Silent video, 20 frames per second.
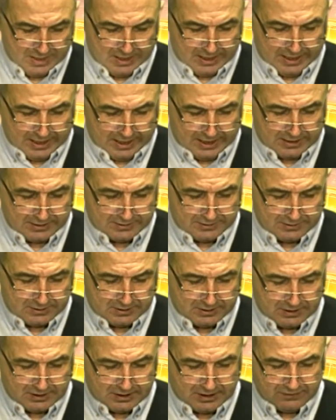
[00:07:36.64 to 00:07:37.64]
And
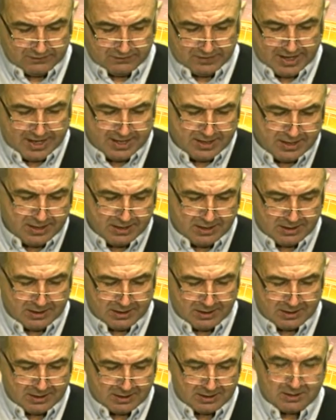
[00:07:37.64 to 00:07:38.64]
if any
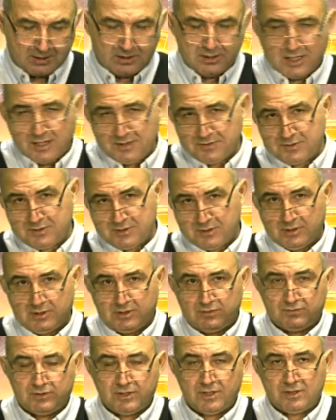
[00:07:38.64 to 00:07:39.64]
Cancer,
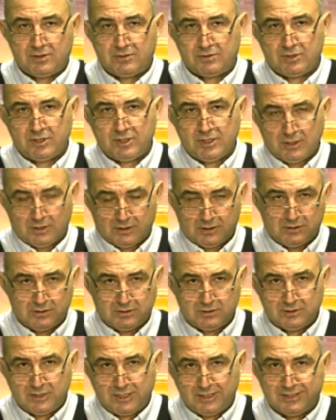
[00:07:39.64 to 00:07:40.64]
if they are ill,
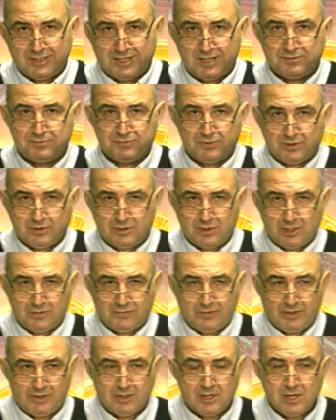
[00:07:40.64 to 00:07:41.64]
they can
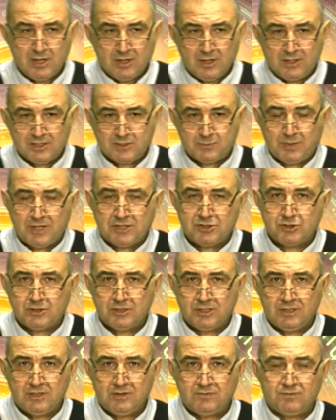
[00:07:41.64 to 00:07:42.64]
recover,
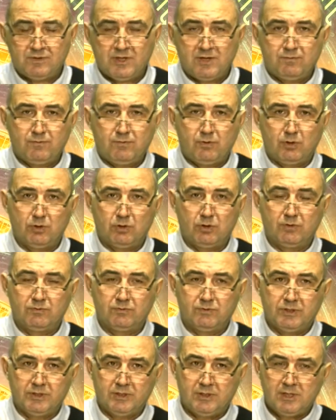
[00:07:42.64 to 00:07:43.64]
especially if they follow
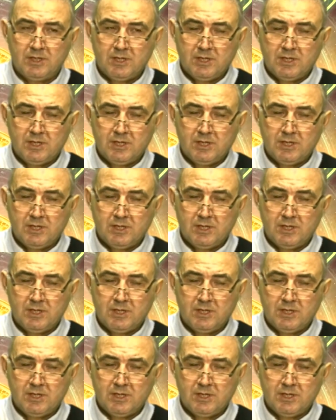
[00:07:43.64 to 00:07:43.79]
the